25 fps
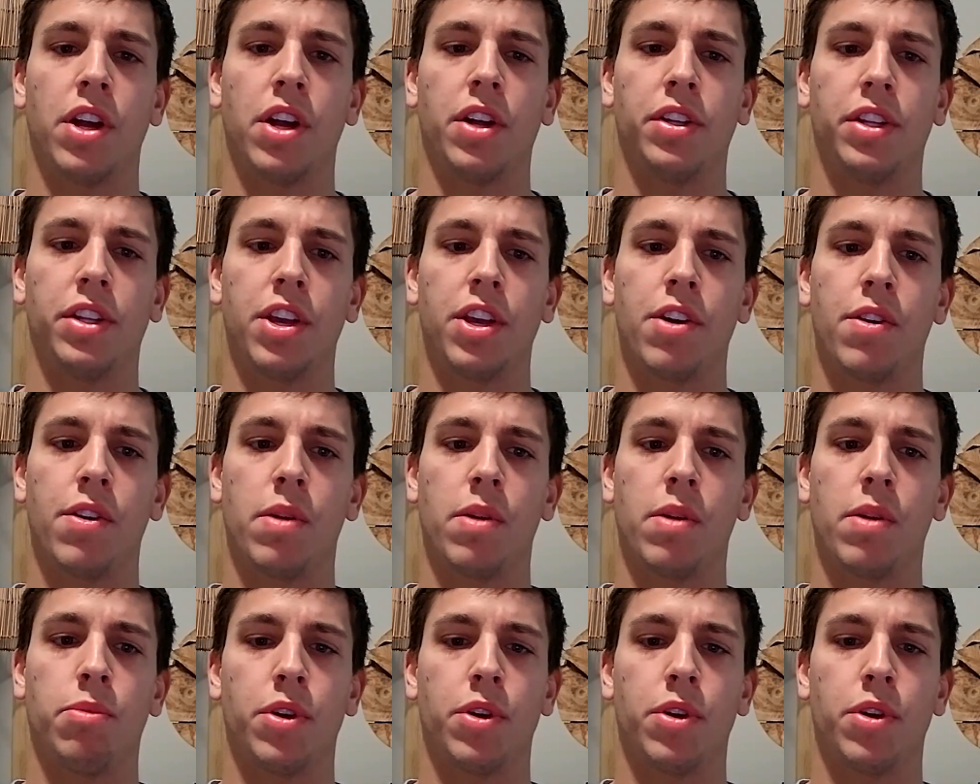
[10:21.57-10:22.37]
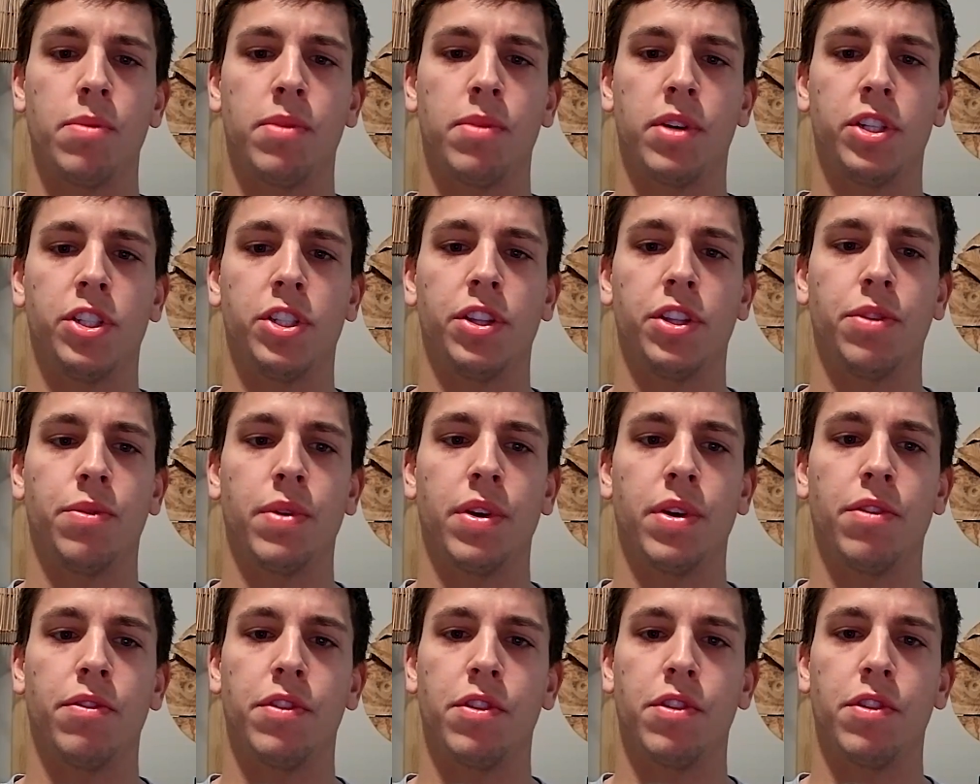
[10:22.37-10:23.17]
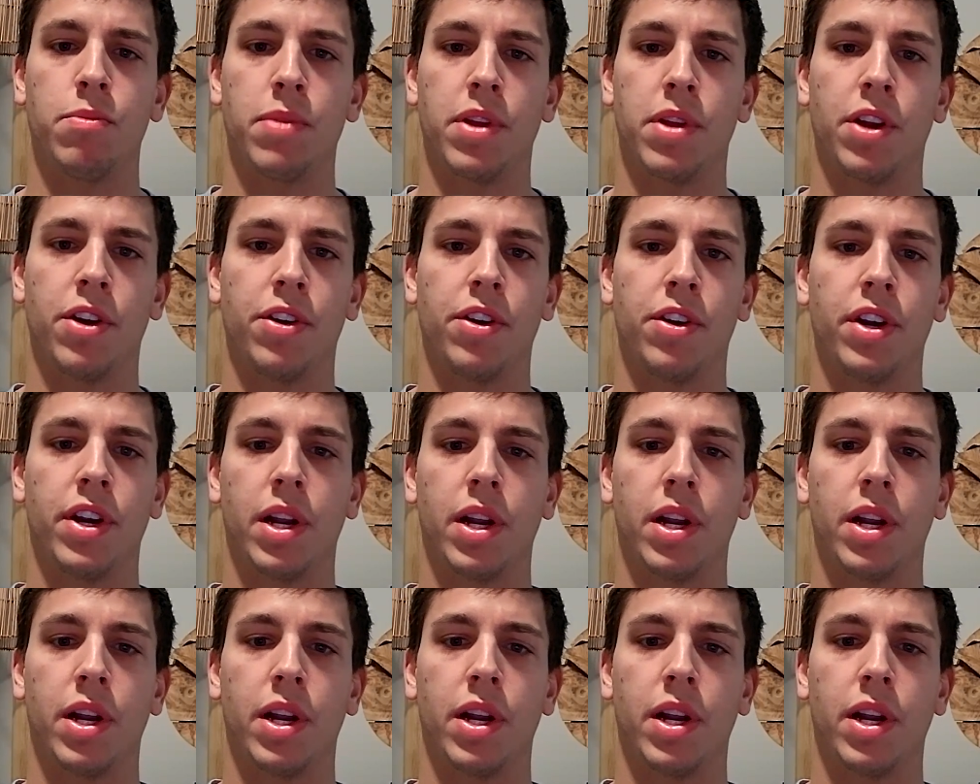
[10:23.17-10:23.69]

LDO are pretty much in the rearview mirror,